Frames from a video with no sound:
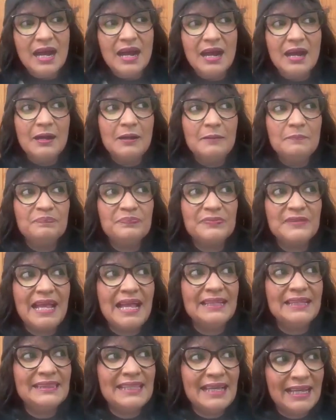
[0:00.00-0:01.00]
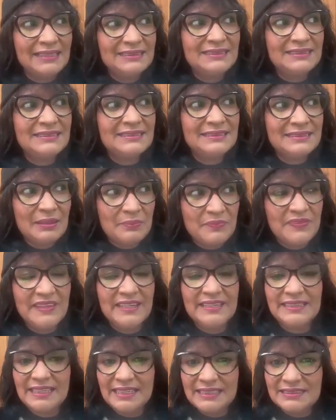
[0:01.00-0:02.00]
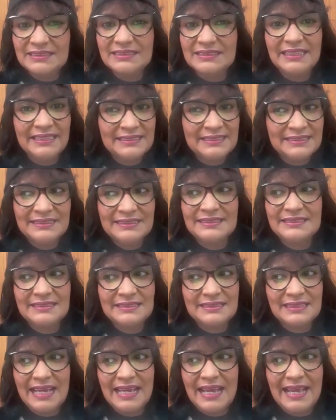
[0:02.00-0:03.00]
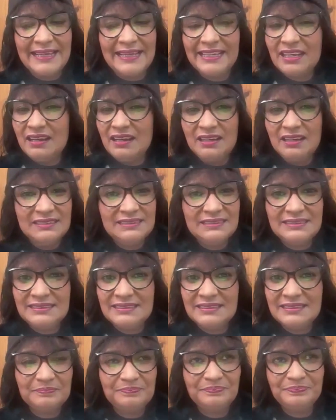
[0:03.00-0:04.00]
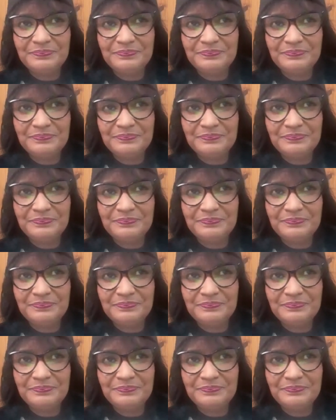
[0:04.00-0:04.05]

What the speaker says: And that's something that I can't